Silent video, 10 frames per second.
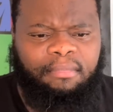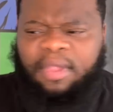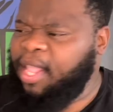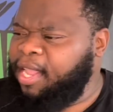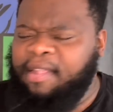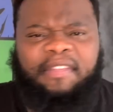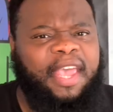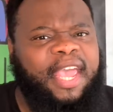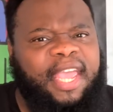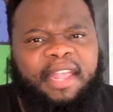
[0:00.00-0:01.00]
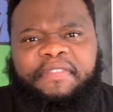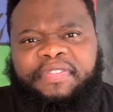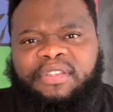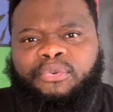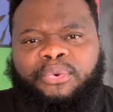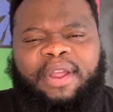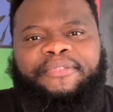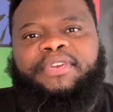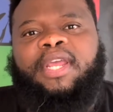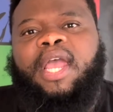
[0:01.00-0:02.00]
is this
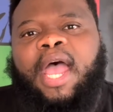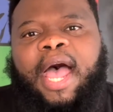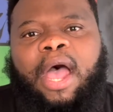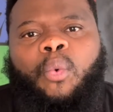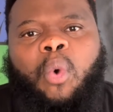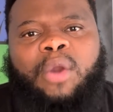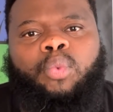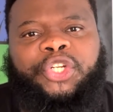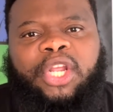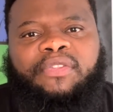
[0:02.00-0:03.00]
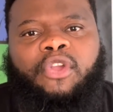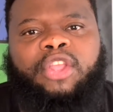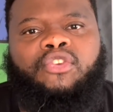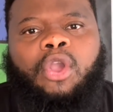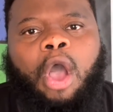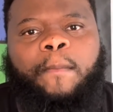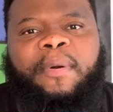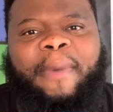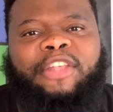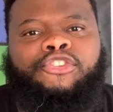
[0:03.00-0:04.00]
rift one which is going to
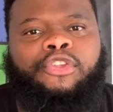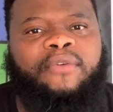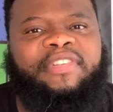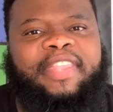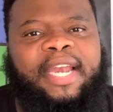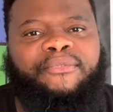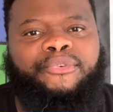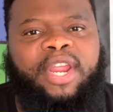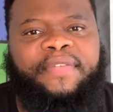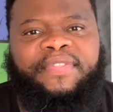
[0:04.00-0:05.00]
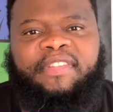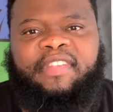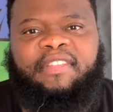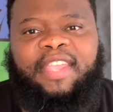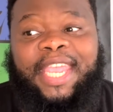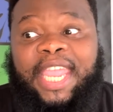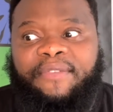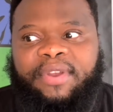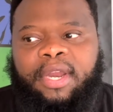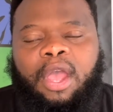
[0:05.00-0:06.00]
compromise service delivery in the city
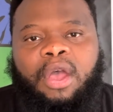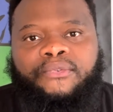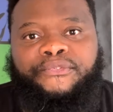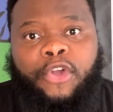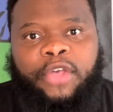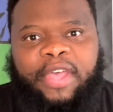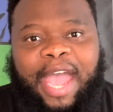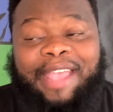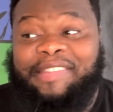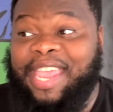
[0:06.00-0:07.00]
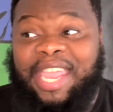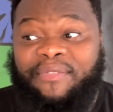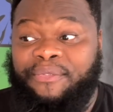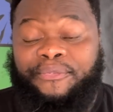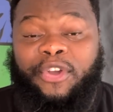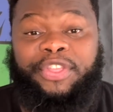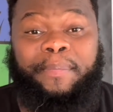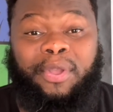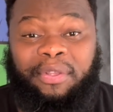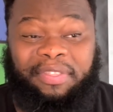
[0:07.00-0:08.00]
even further? I say even further
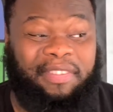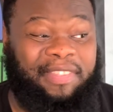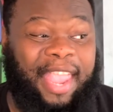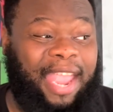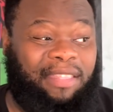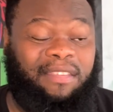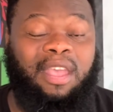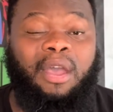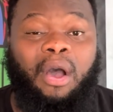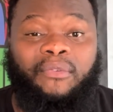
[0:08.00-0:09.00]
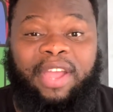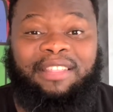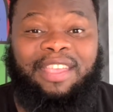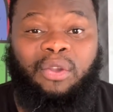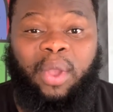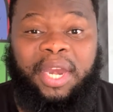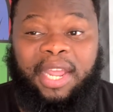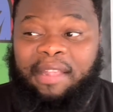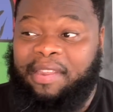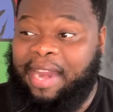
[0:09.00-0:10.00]
because the state of eThekwini
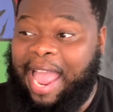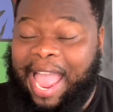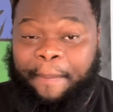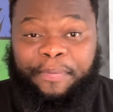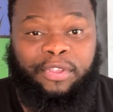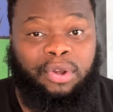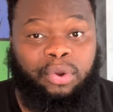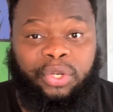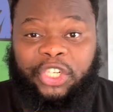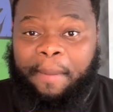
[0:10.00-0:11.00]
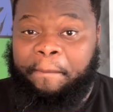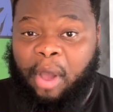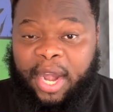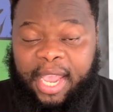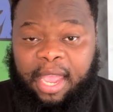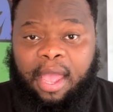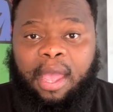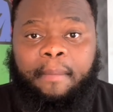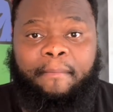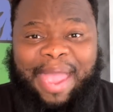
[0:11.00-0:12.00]
is an absolute shambolic
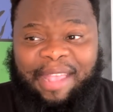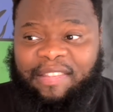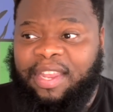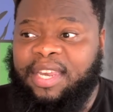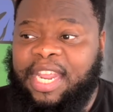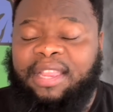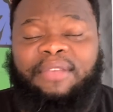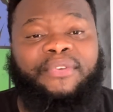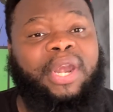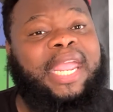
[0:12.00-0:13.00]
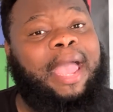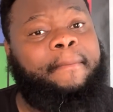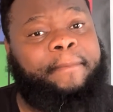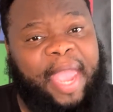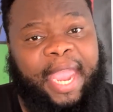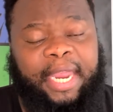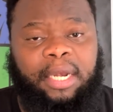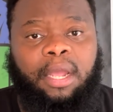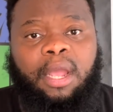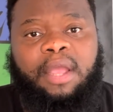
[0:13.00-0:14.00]
mess. Indeed, the very
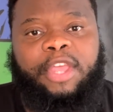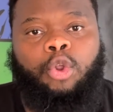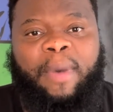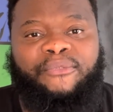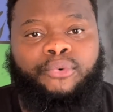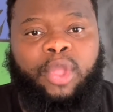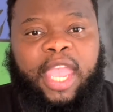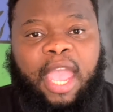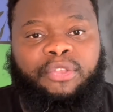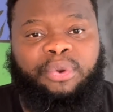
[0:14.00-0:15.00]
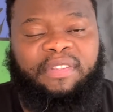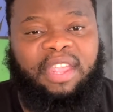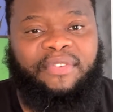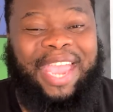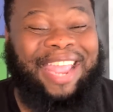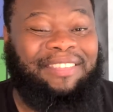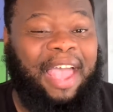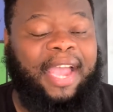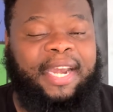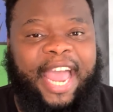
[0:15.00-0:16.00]
campaign that Mavundla is receiving a
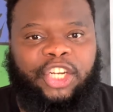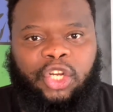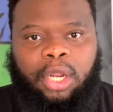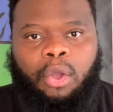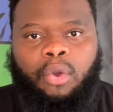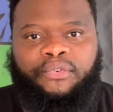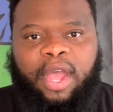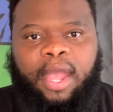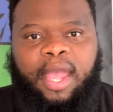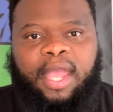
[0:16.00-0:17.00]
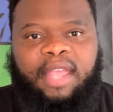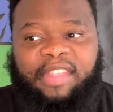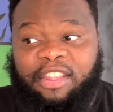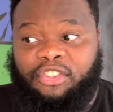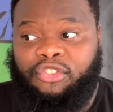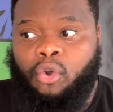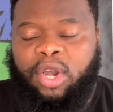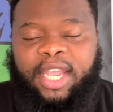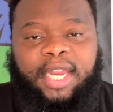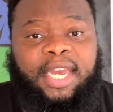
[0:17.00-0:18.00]
tongue lashing over is a
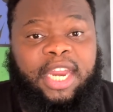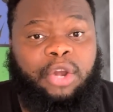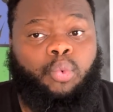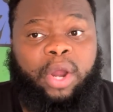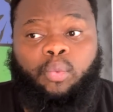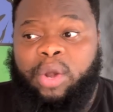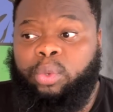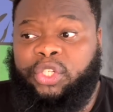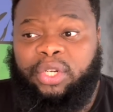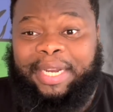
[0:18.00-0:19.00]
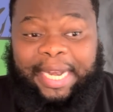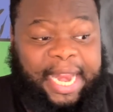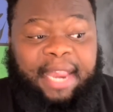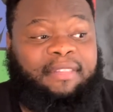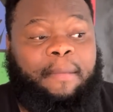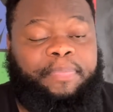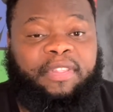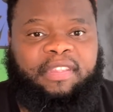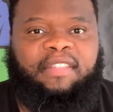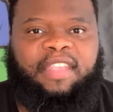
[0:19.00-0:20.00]
sorely needed one which cleans up the
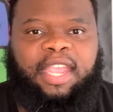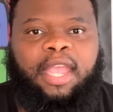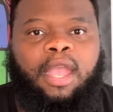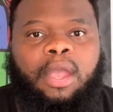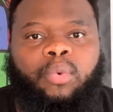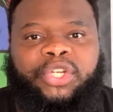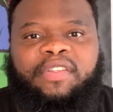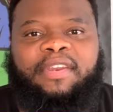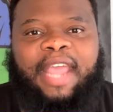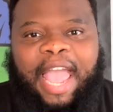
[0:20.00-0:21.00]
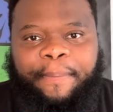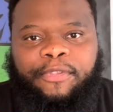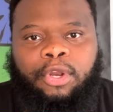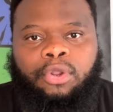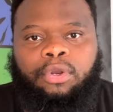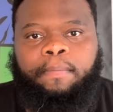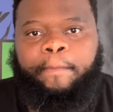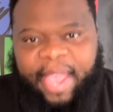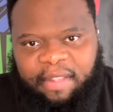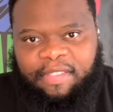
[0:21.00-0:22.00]
city, which is an absolute
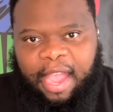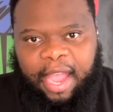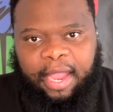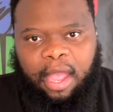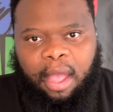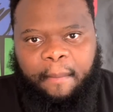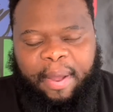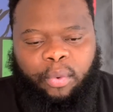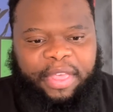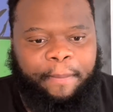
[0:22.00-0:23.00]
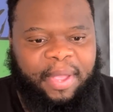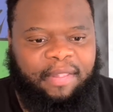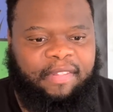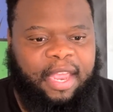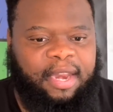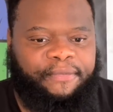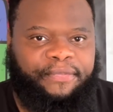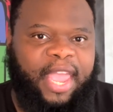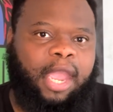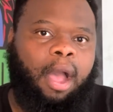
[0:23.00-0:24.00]
pigsty. But with that being said, if
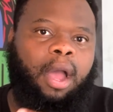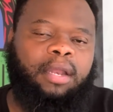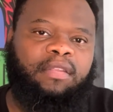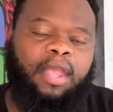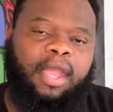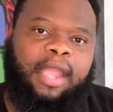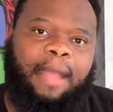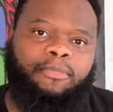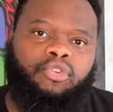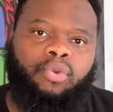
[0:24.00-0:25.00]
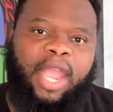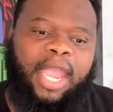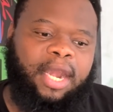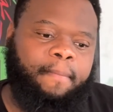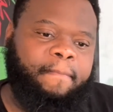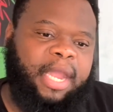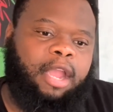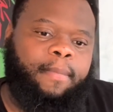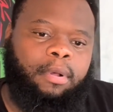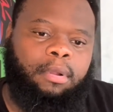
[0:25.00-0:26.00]
they can't come to an
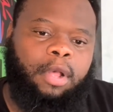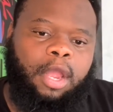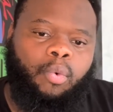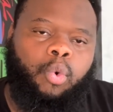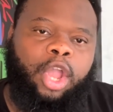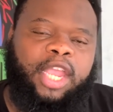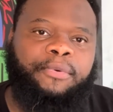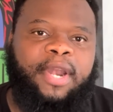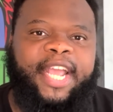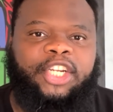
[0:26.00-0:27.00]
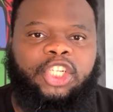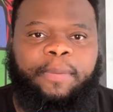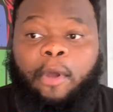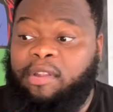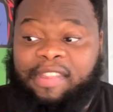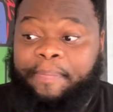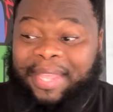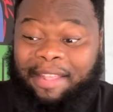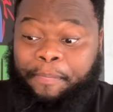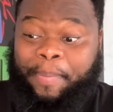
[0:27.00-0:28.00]
amicable working relationship on
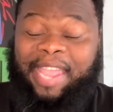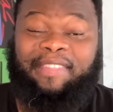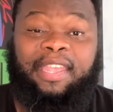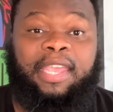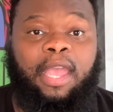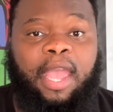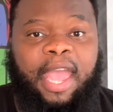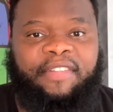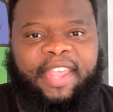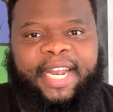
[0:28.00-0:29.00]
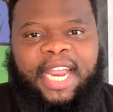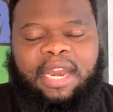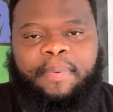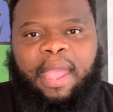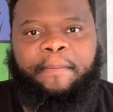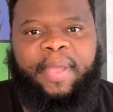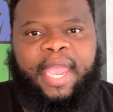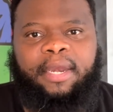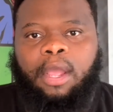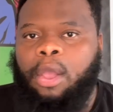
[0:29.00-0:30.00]
something as basic as a cleanup
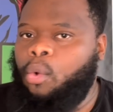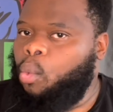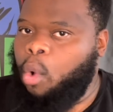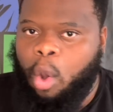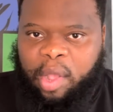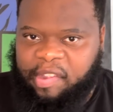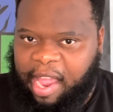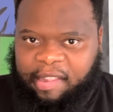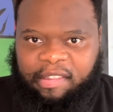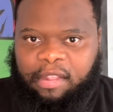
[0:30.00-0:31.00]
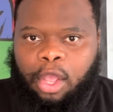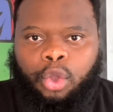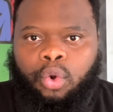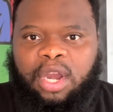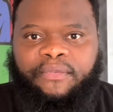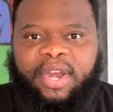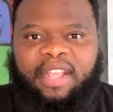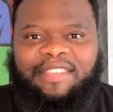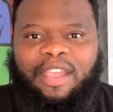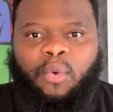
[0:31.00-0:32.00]
campaign, woe is us who live in
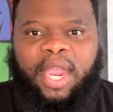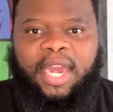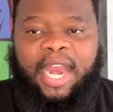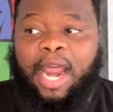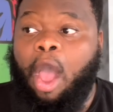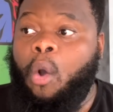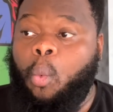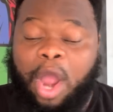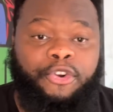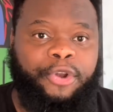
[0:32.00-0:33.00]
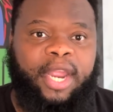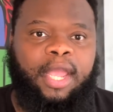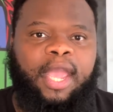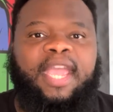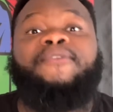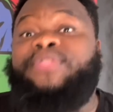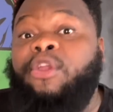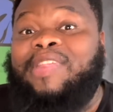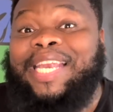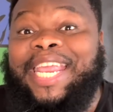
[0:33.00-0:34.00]
eThekwini and are wondering if
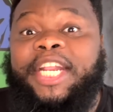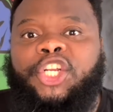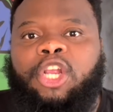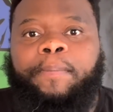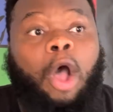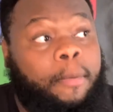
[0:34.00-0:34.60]
there's leadership on